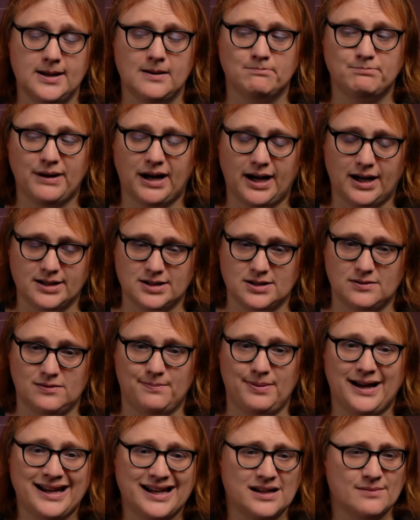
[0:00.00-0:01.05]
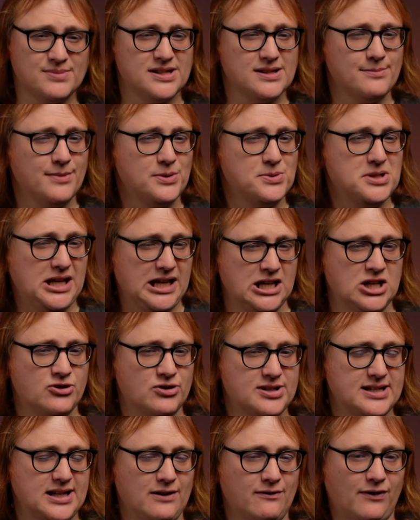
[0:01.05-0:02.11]
But perhaps the most
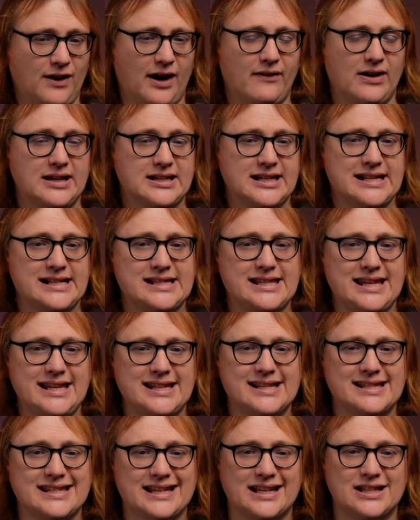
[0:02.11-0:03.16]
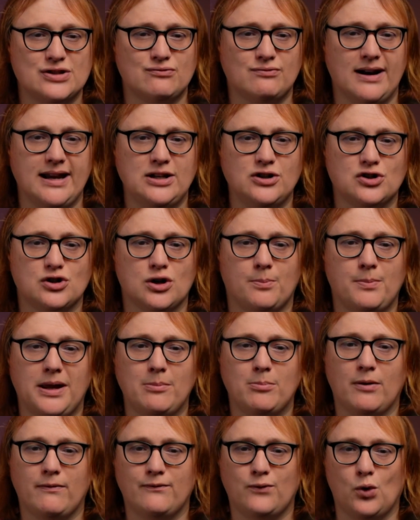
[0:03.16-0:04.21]
interesting variant is the Nissan's range-topping
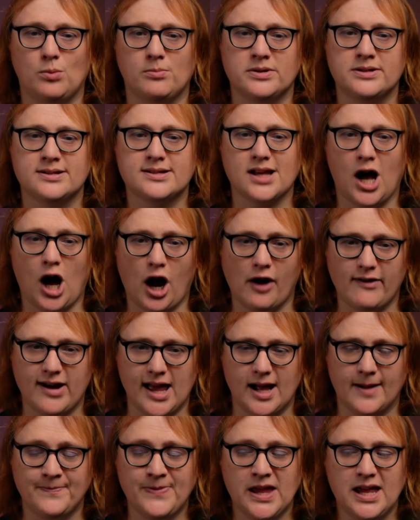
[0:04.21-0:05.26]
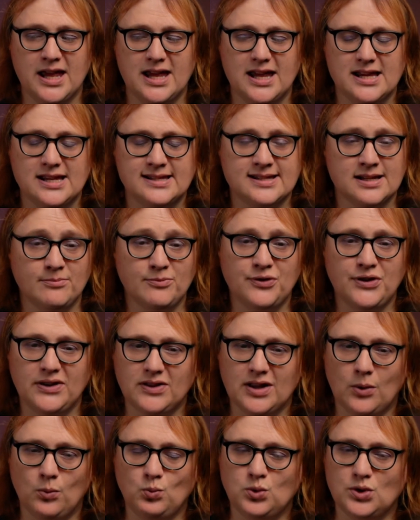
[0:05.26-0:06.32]
performance Ariya, something
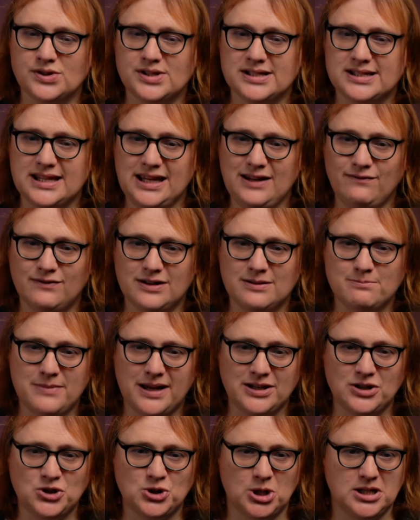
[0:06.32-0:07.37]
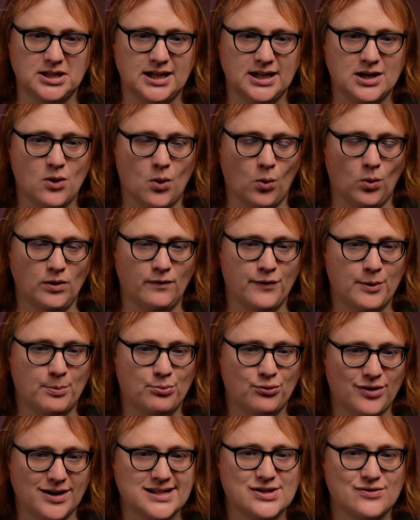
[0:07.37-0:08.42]
that wasn't even mentioned in all of the
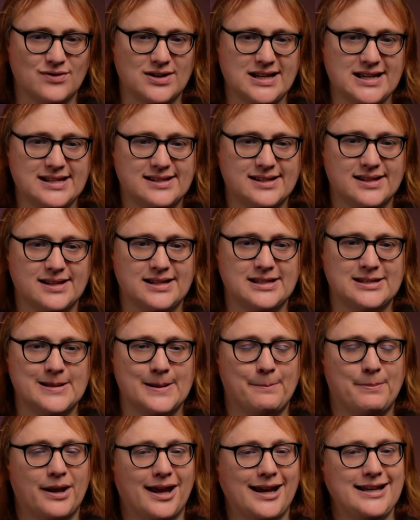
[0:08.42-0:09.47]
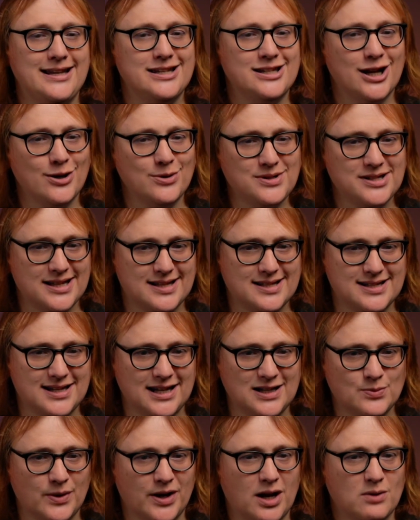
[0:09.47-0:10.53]
press releases, but I noticed
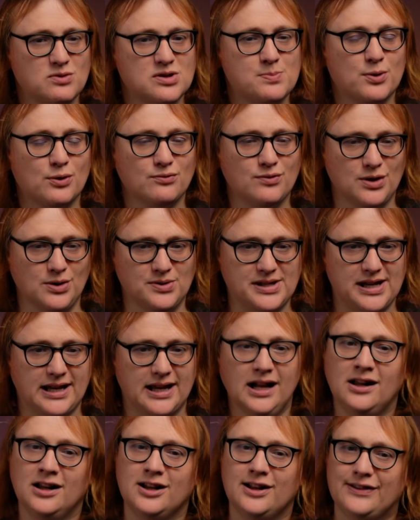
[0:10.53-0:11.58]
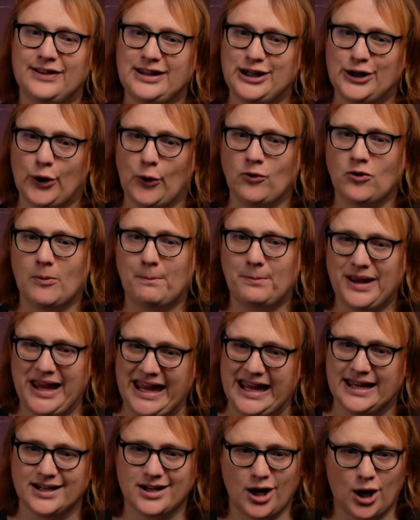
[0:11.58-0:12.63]
it when I was perusing the
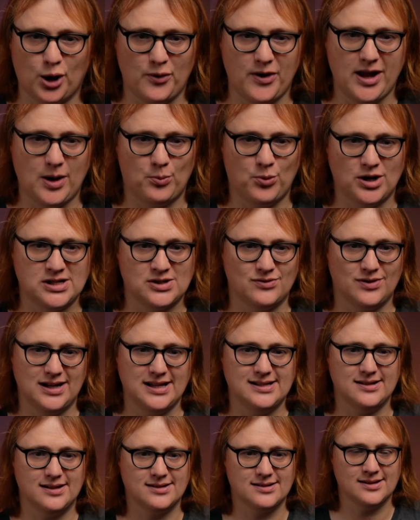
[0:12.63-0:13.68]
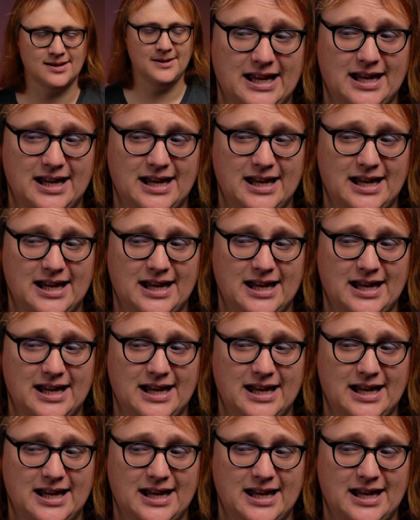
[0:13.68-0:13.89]
European Ariya press releases.